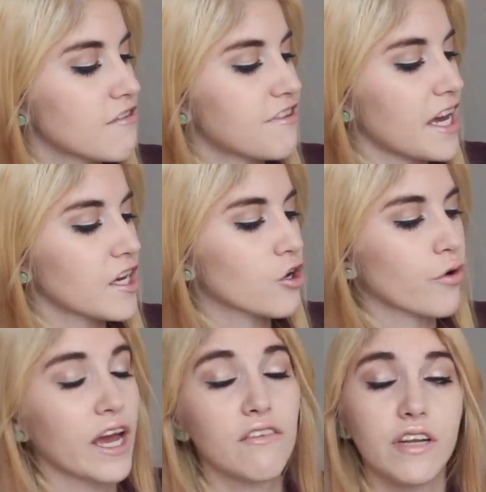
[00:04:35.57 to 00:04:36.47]
Faint and
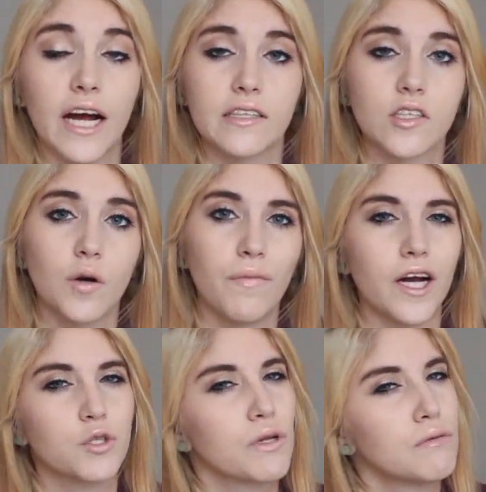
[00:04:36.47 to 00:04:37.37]
Crave not so
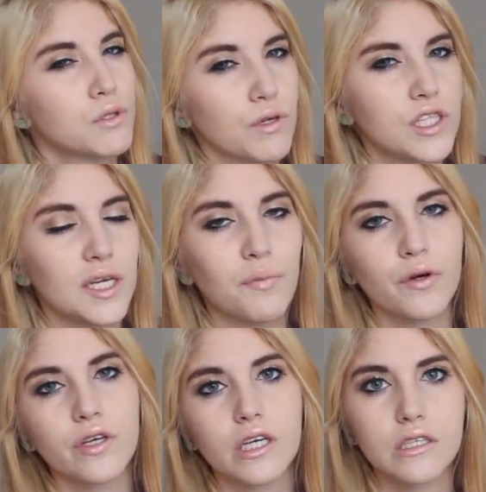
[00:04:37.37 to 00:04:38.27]
much. When I'm doing
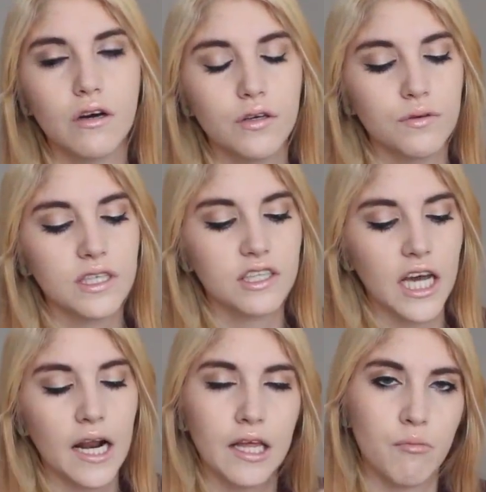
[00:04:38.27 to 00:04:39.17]
deeper looks, I'll use it to
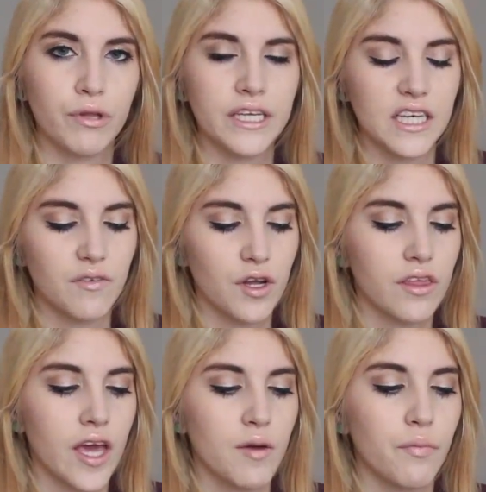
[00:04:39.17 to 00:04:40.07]
kind of like blend
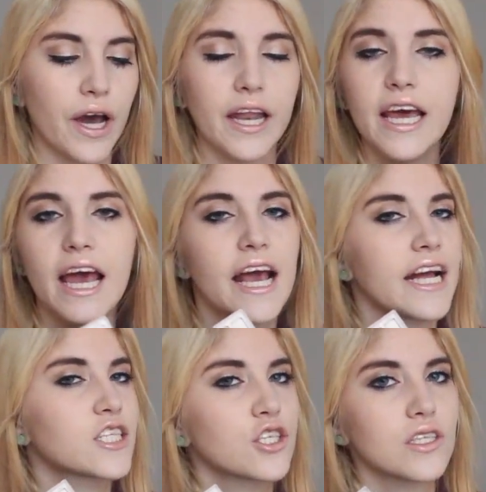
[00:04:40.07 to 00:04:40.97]
everything, but
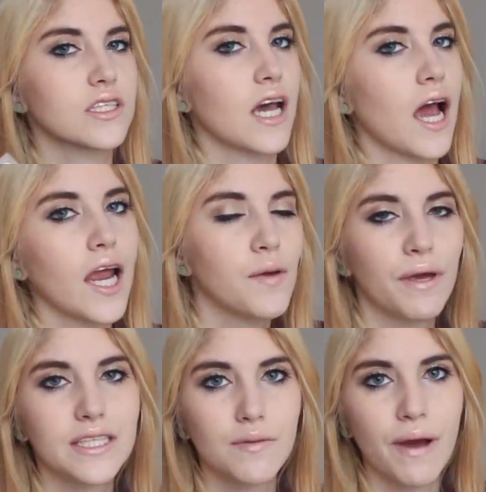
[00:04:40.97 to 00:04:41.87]
it's just an
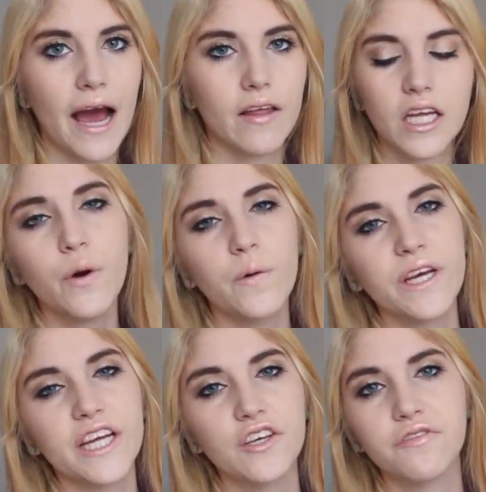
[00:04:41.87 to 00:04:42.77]
amazing palette. If you own
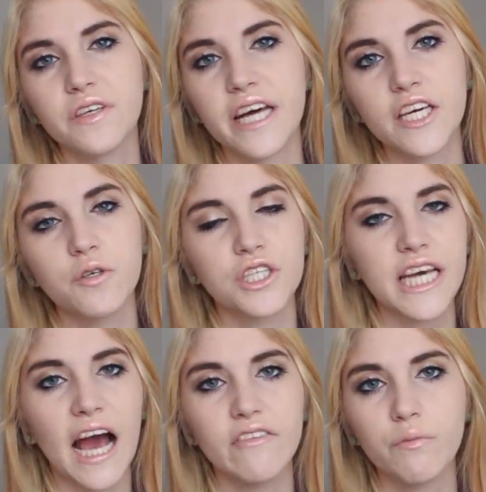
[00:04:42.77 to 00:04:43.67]
it and you feel like you just
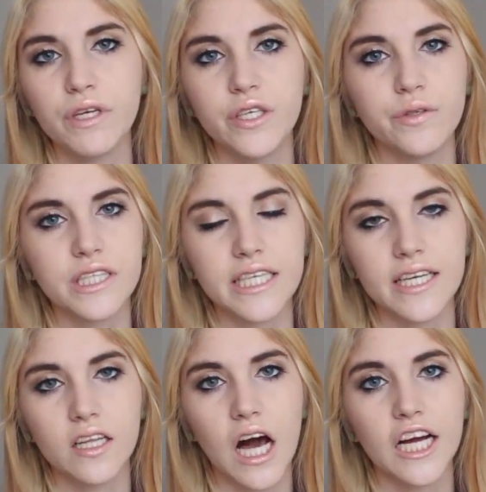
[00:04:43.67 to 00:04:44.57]
haven't been using
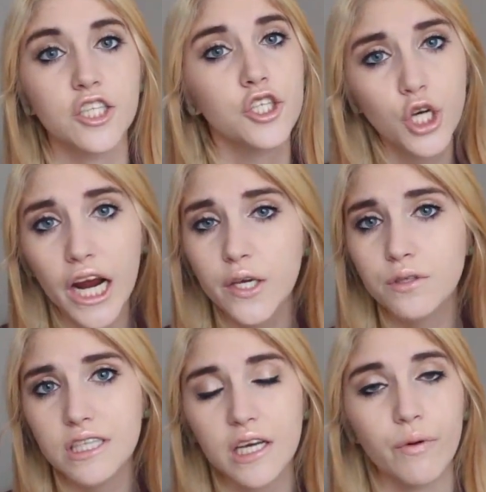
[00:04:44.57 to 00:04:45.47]
it a lot, just try
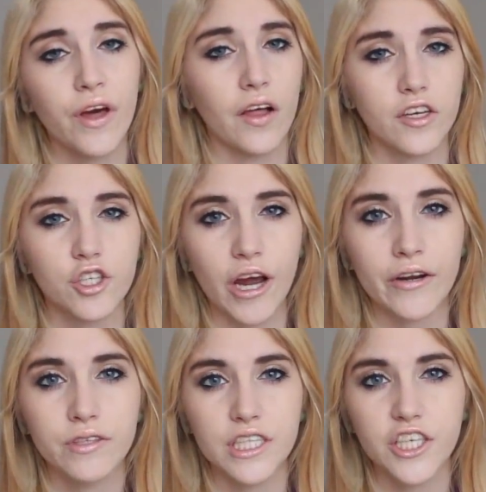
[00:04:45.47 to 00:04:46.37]
using it with other
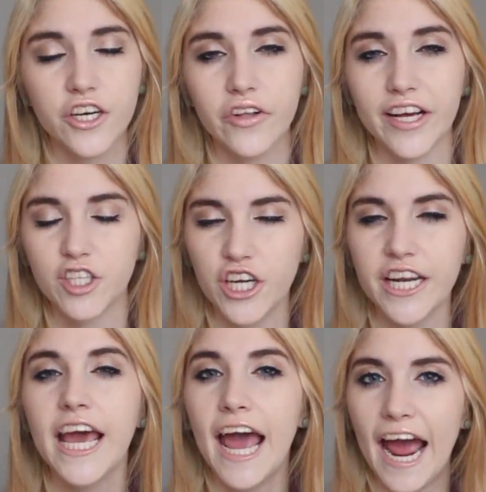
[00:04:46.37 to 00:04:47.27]
shadows in your collection,
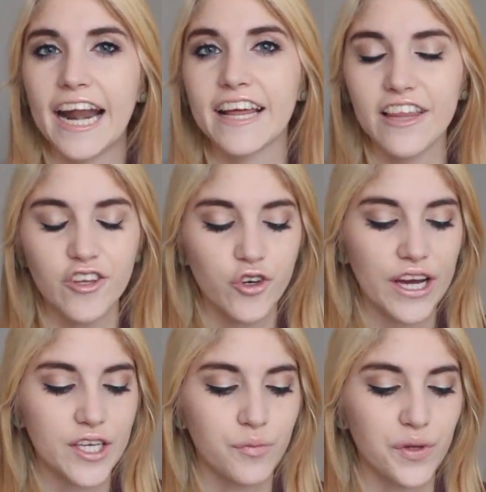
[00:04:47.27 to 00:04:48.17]
and I think you'll
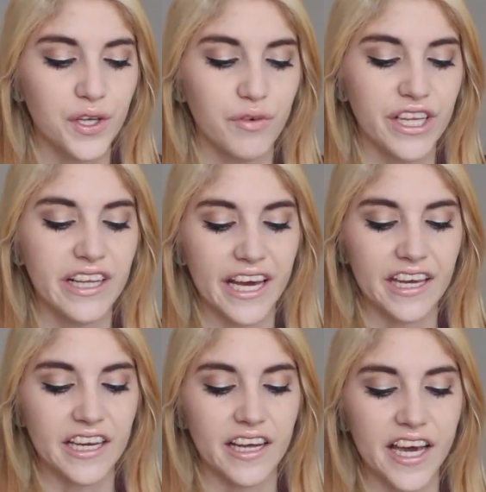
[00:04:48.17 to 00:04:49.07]
end up really, really
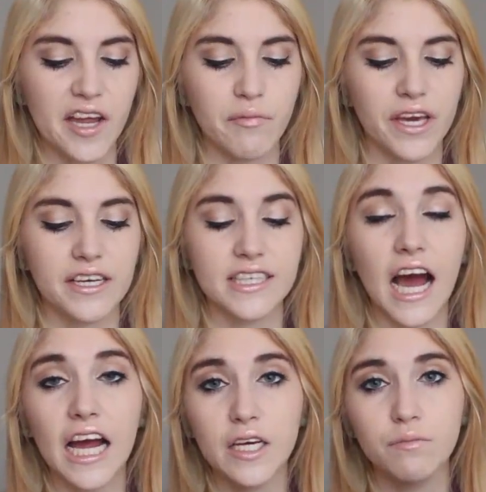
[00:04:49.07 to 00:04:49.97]
liking it again, because
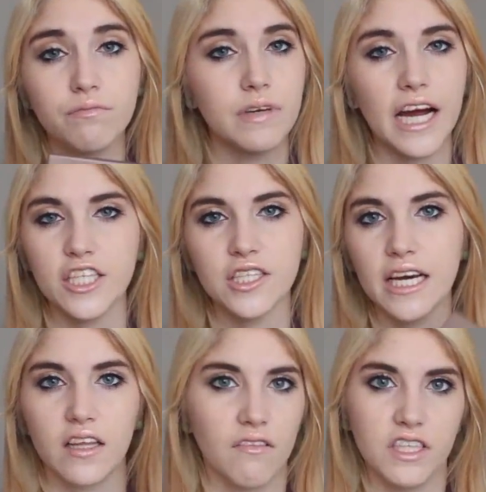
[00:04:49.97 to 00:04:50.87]
I am, I just,
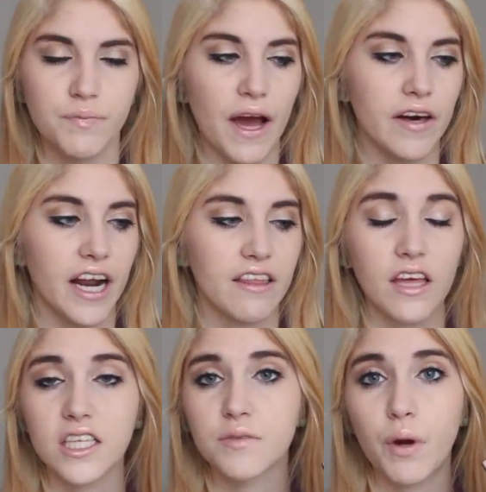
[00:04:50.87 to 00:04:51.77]
I love this palette. I
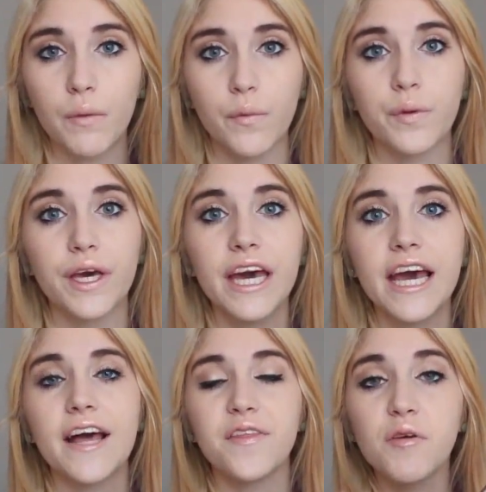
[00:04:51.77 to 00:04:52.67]
think it's probably
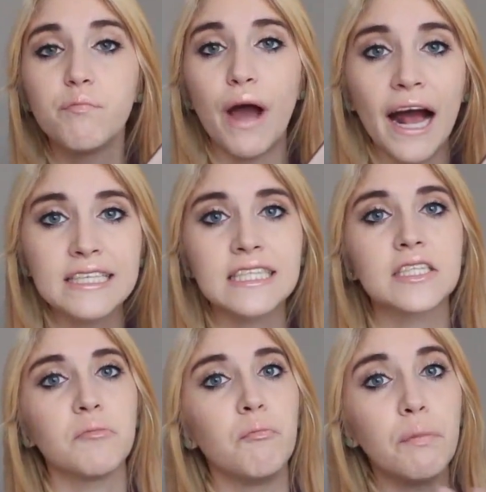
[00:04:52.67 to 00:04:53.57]
the
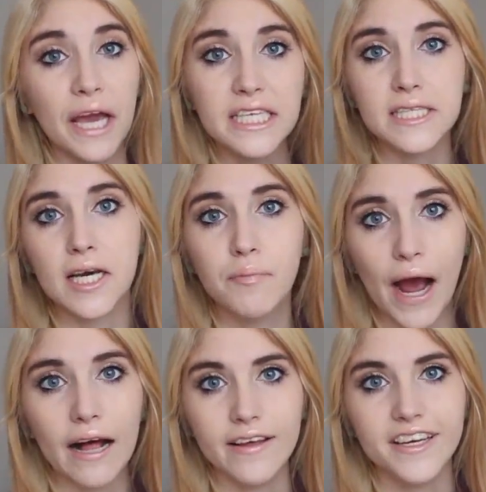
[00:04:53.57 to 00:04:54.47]
best basic
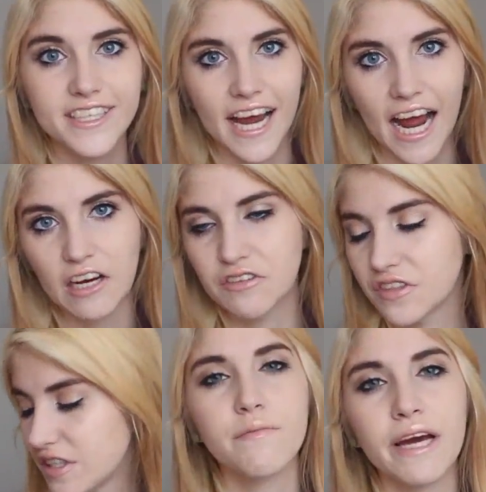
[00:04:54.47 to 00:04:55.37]
palette to have.
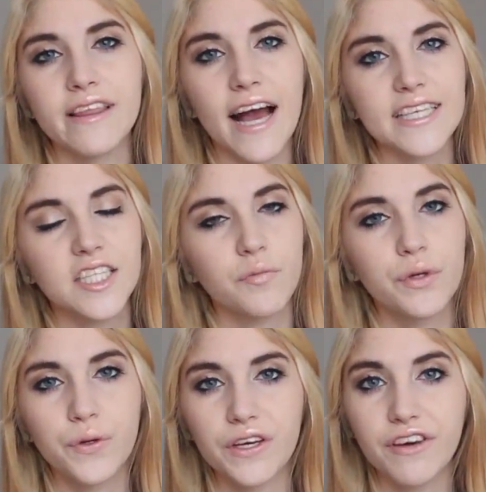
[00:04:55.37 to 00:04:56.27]
Then my last
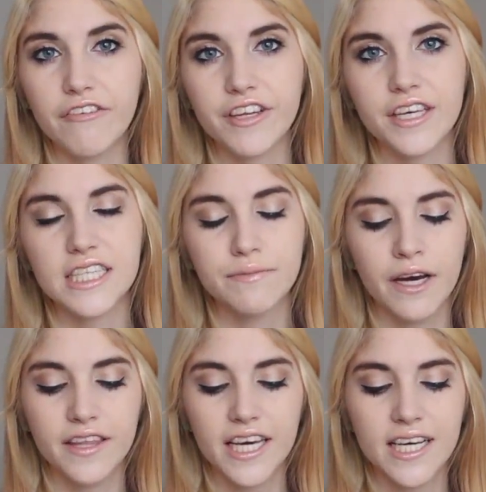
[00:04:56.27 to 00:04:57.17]
beauty favorite this
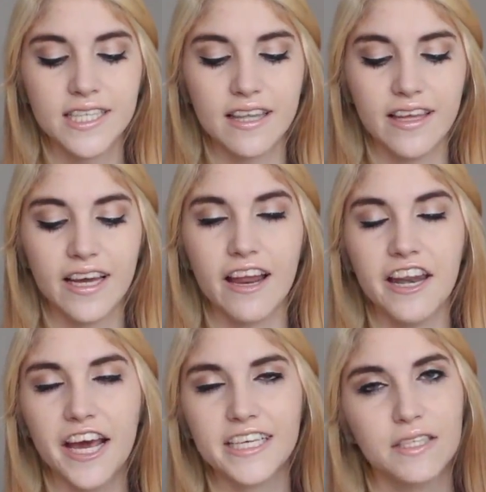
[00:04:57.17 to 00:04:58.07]
month is the
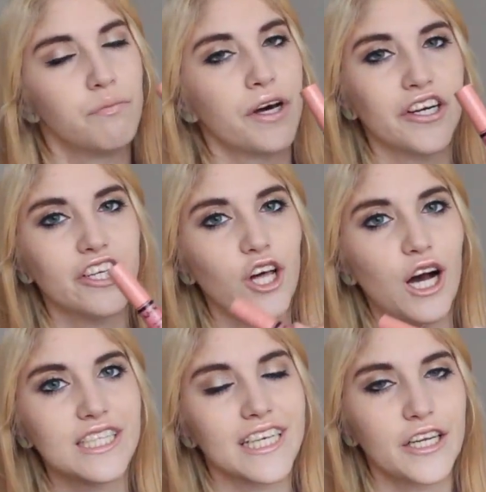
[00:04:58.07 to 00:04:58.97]
N Y X Butter
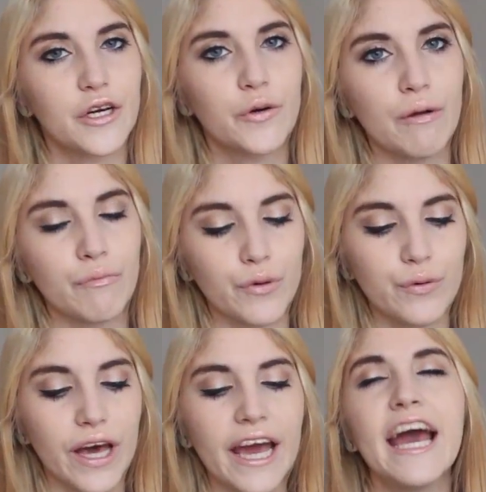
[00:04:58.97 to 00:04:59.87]
Gloss in Creme
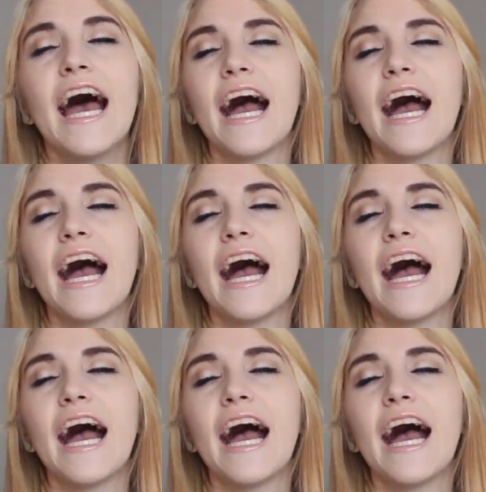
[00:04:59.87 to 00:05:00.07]
Brulee.